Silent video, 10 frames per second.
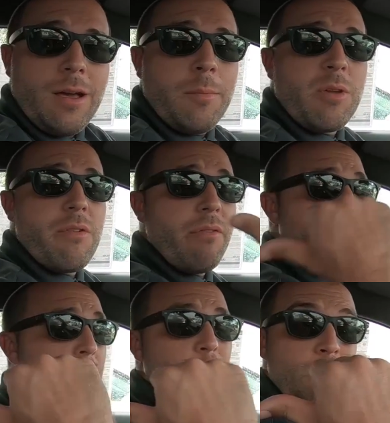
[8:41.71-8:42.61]
You have a
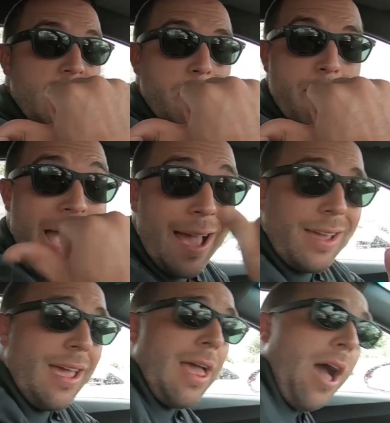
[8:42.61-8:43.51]
very unique back
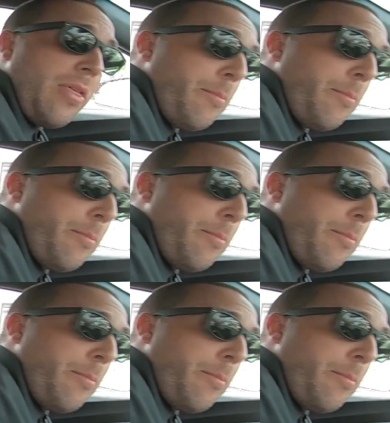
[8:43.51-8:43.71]
and how